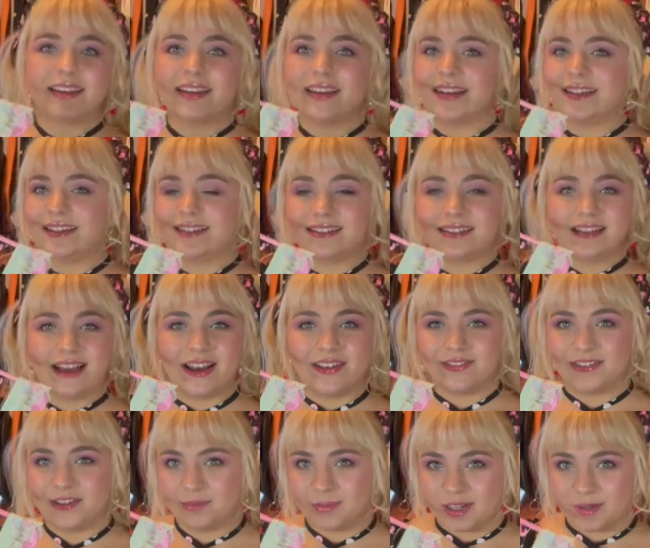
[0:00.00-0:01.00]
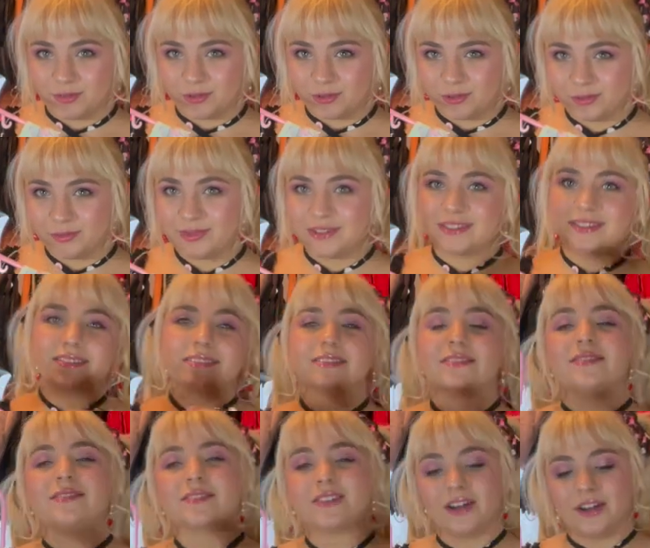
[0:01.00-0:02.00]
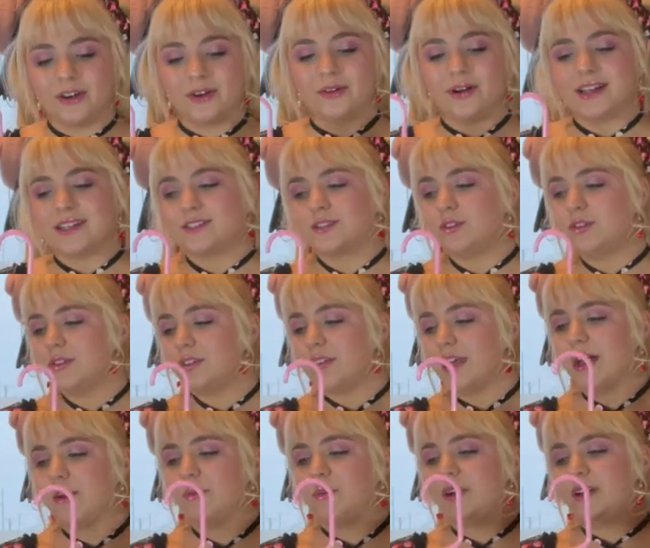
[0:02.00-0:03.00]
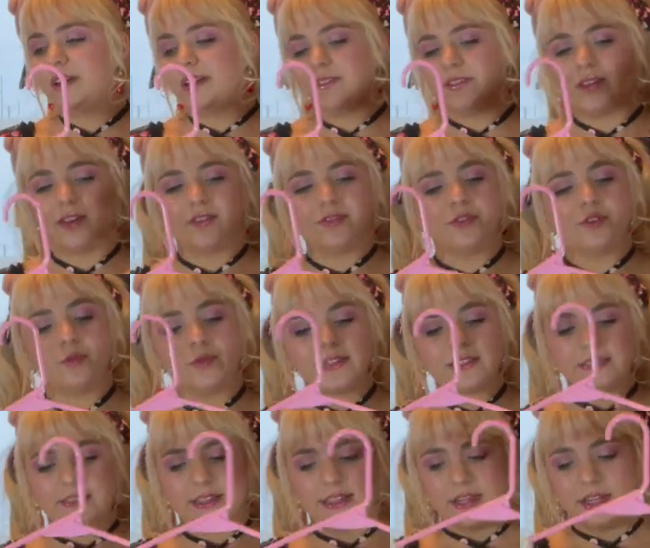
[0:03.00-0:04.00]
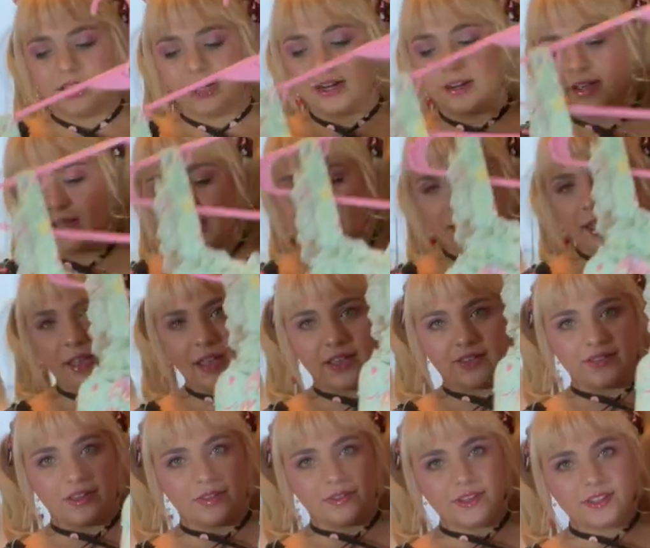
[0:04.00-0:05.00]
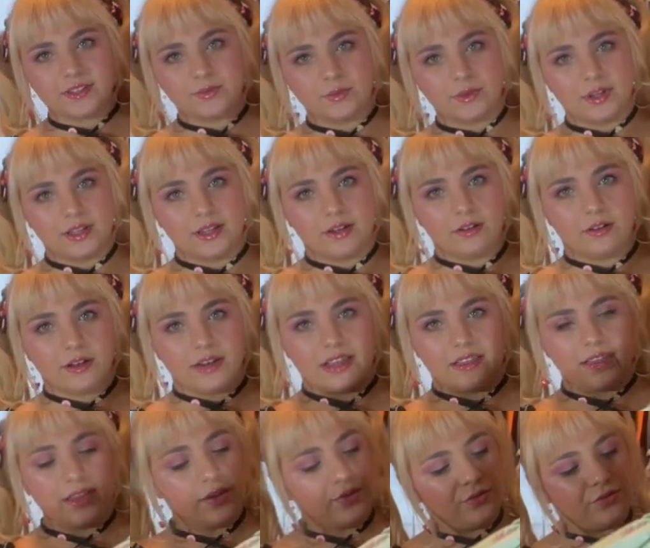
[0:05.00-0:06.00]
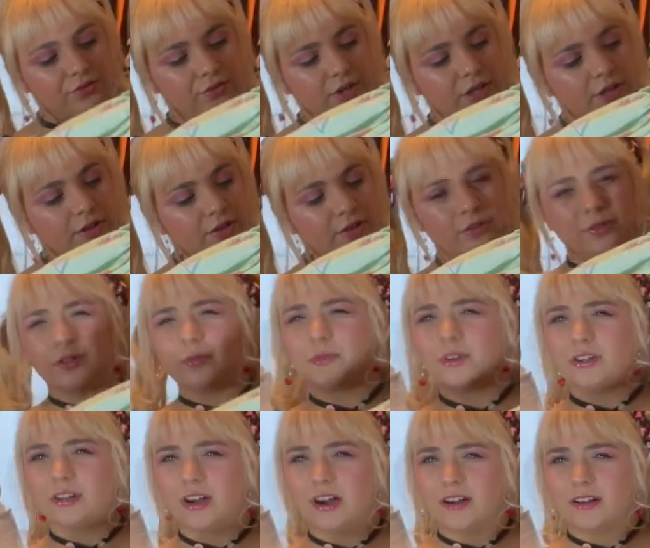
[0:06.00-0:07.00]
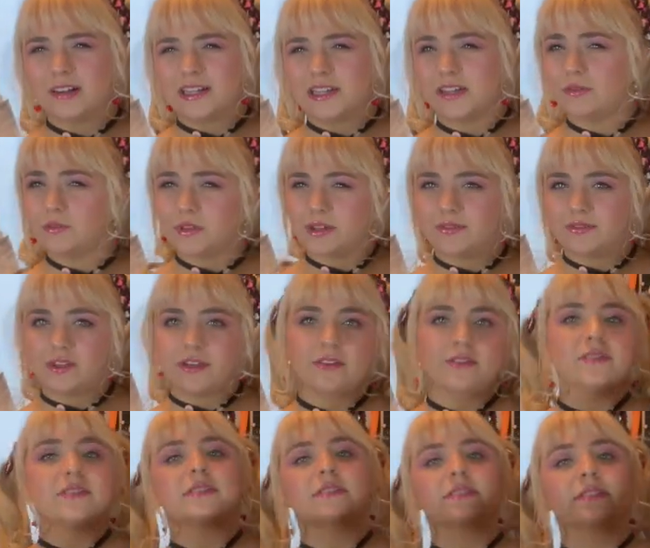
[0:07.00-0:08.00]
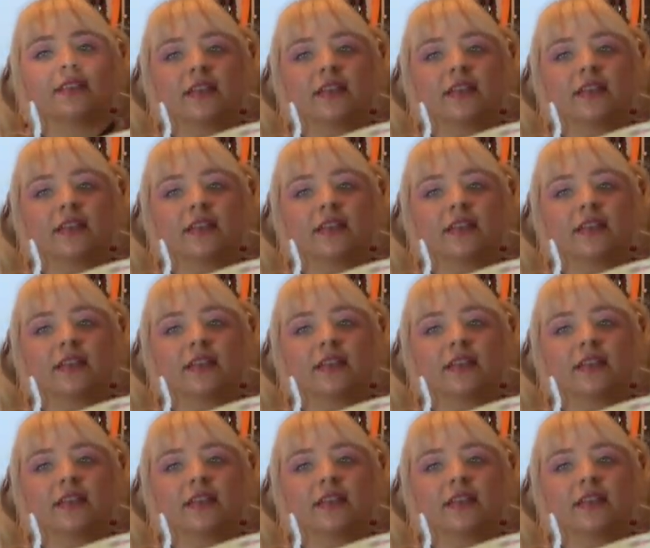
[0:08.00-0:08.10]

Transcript: It did not fit my boobs, so I sold that one, and then a few months later, I found this one on, I think, Frill or Mercari, one of those,